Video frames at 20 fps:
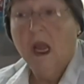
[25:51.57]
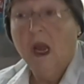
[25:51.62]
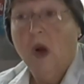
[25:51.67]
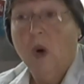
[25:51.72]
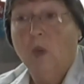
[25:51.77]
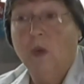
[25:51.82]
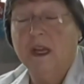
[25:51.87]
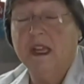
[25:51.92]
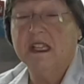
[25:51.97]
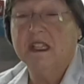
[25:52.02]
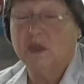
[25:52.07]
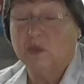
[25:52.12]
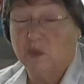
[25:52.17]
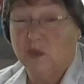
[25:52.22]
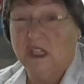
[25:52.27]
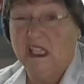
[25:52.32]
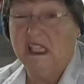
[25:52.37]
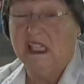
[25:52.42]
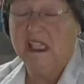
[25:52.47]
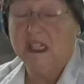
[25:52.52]
When it's
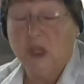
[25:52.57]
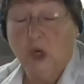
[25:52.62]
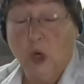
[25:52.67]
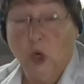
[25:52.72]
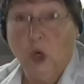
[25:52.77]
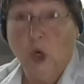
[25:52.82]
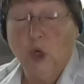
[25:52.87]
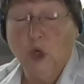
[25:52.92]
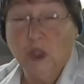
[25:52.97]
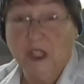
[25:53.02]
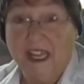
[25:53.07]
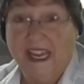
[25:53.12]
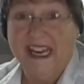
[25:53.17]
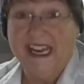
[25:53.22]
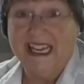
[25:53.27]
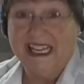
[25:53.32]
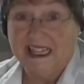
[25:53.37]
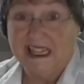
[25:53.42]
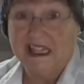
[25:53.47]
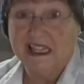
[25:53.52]
really cold,
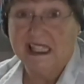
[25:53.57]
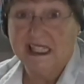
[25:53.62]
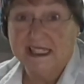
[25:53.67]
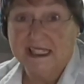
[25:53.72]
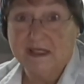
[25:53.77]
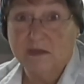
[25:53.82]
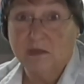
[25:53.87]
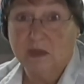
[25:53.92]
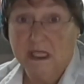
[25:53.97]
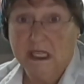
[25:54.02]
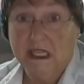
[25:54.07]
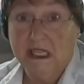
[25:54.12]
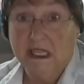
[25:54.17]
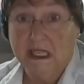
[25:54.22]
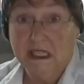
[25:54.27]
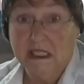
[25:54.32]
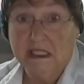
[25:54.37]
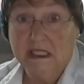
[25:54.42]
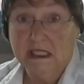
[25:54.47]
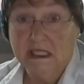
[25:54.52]
like this
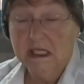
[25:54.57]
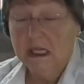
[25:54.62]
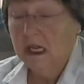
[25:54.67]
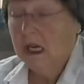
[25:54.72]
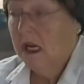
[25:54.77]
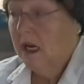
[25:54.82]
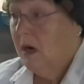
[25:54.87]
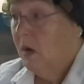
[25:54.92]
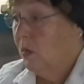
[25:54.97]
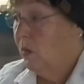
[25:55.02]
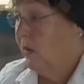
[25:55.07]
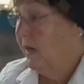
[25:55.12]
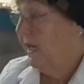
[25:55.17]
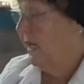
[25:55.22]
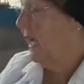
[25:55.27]
weekend, we